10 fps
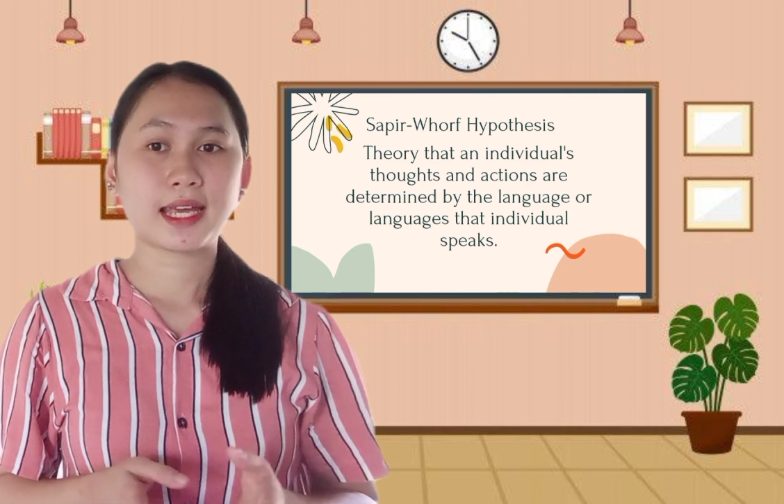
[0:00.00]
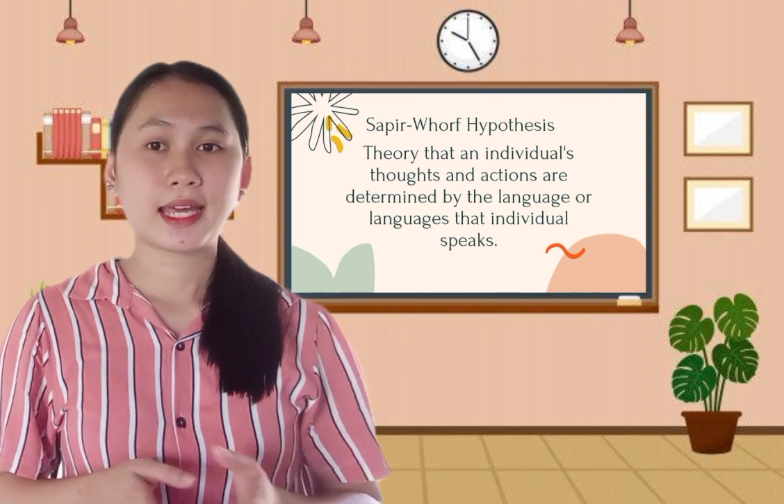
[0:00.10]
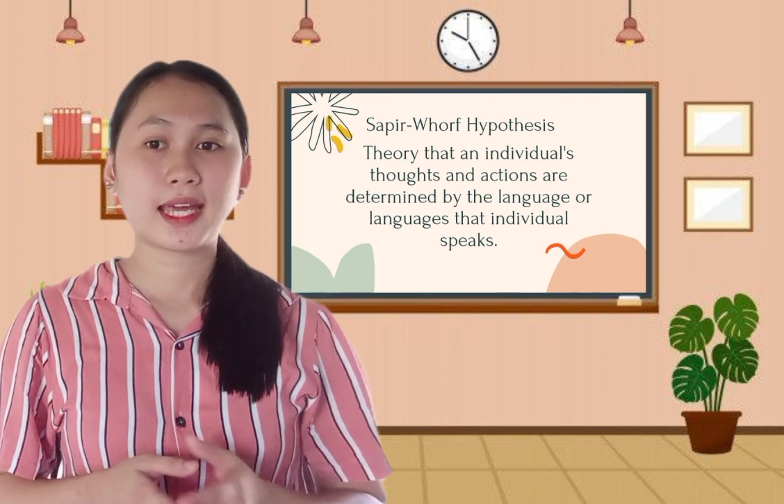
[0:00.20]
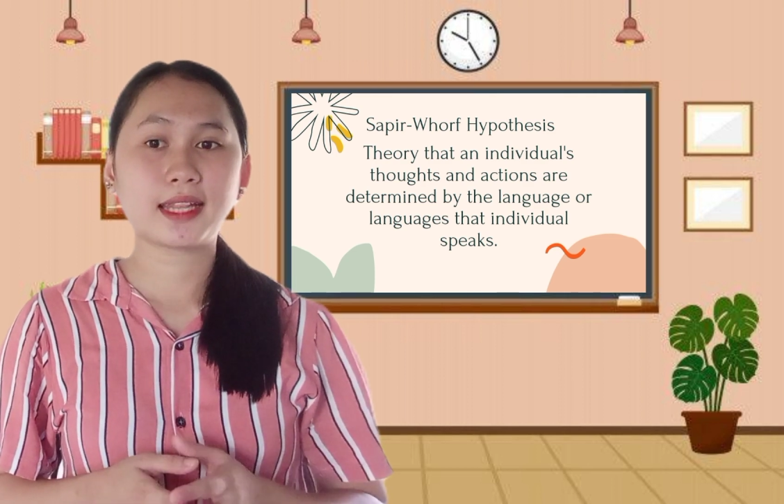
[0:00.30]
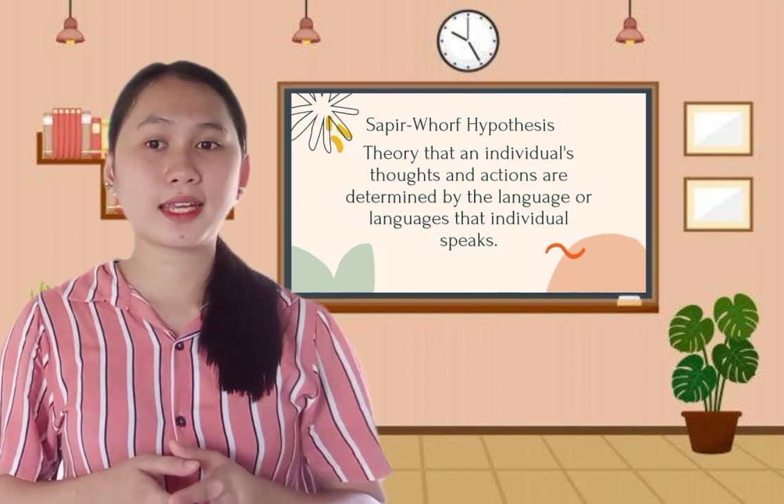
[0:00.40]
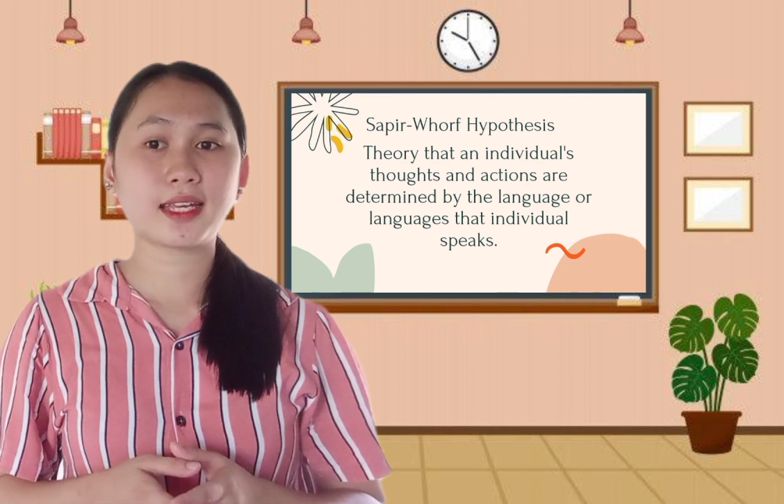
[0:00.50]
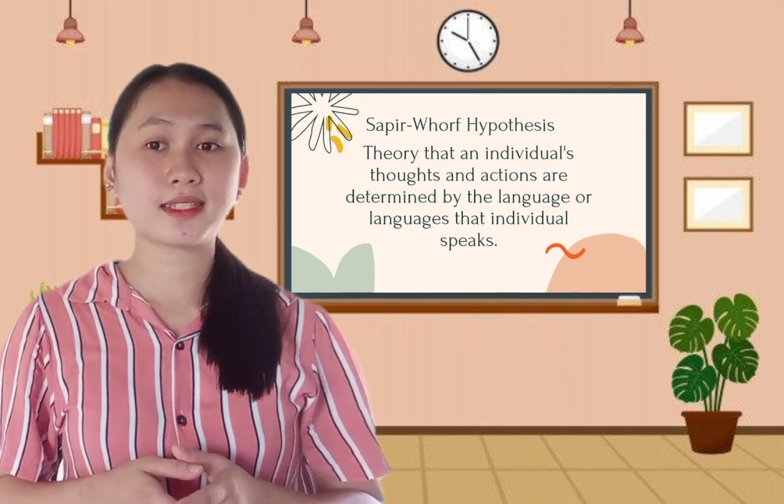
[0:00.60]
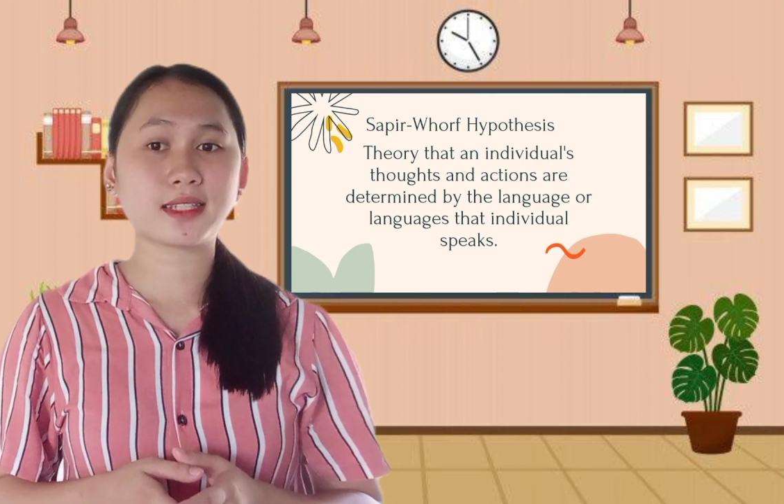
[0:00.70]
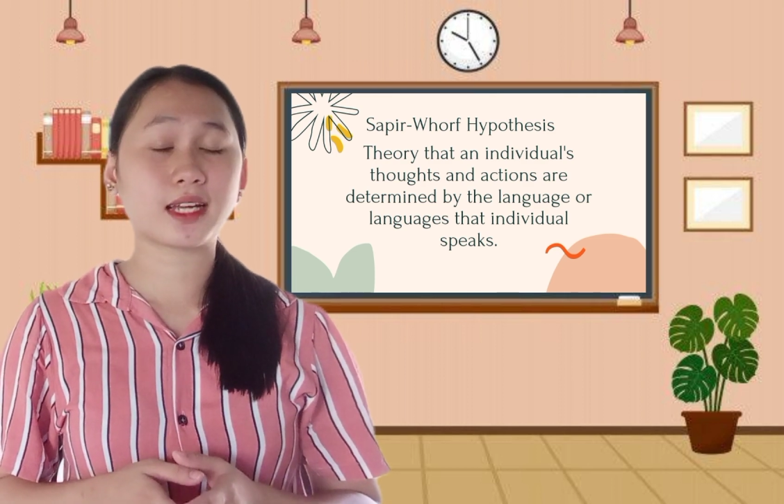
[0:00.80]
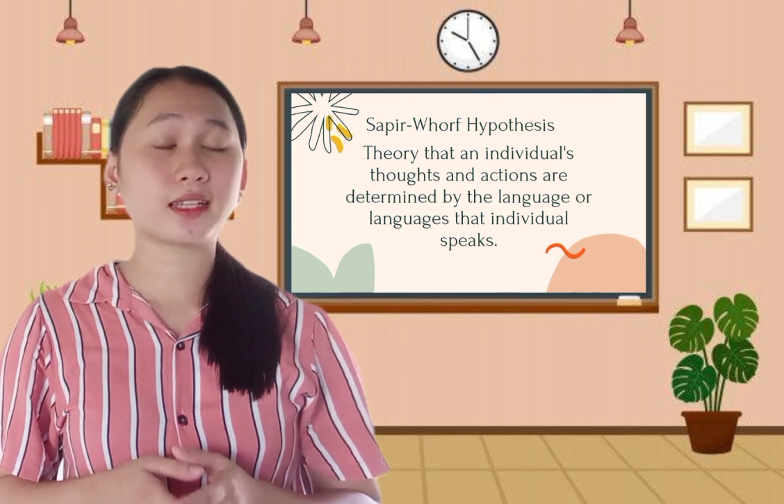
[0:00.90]
it
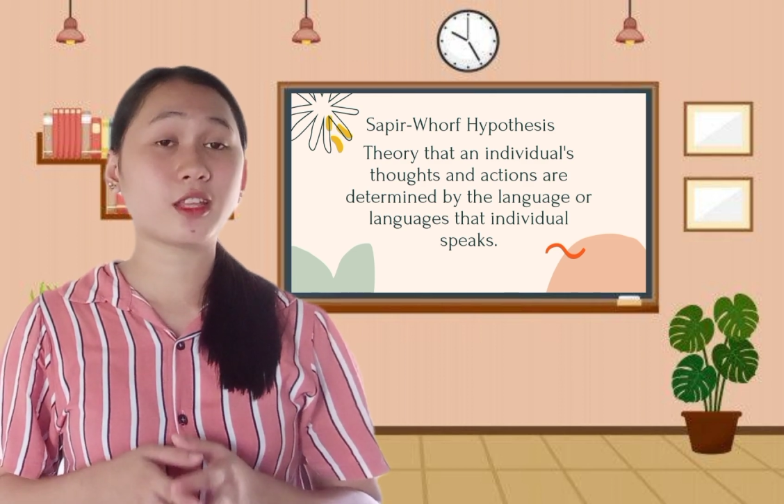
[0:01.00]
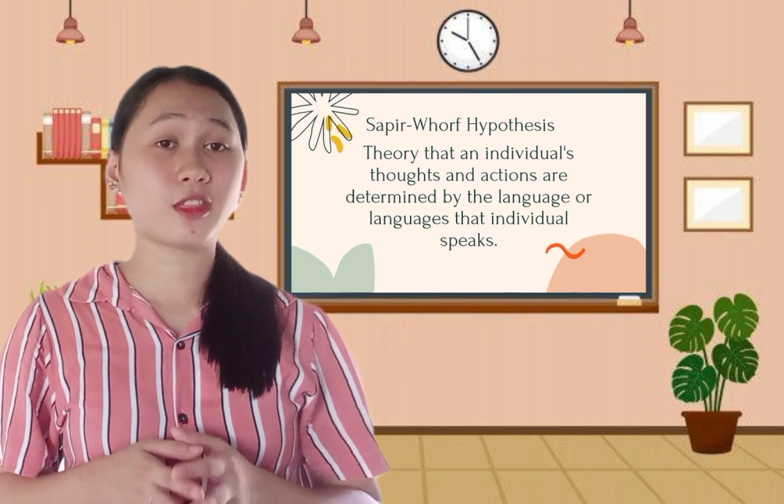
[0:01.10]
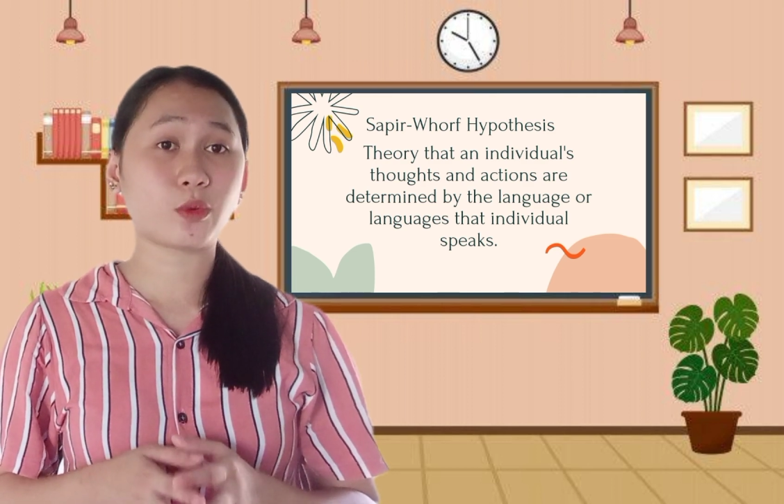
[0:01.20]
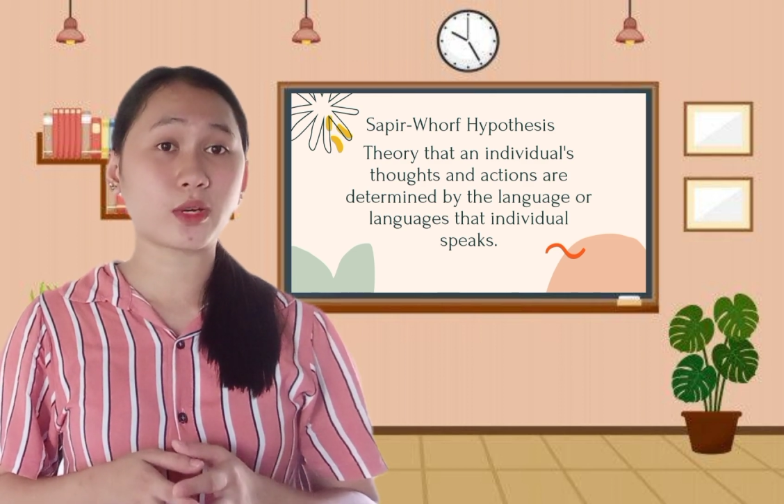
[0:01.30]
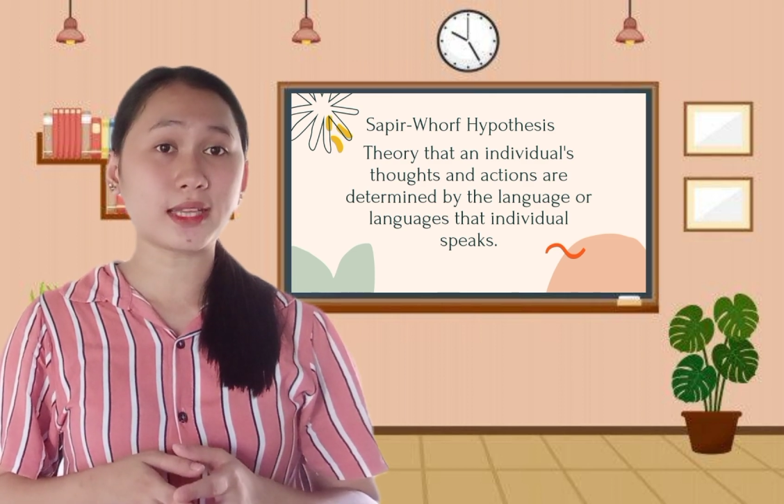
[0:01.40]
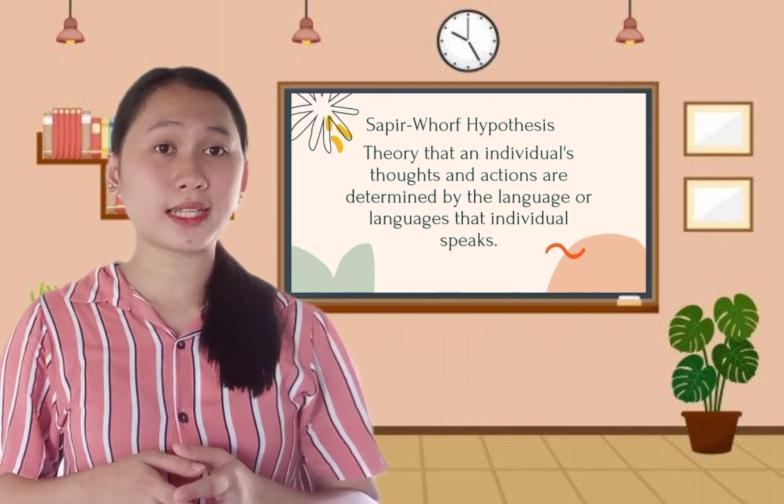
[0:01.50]
is the theory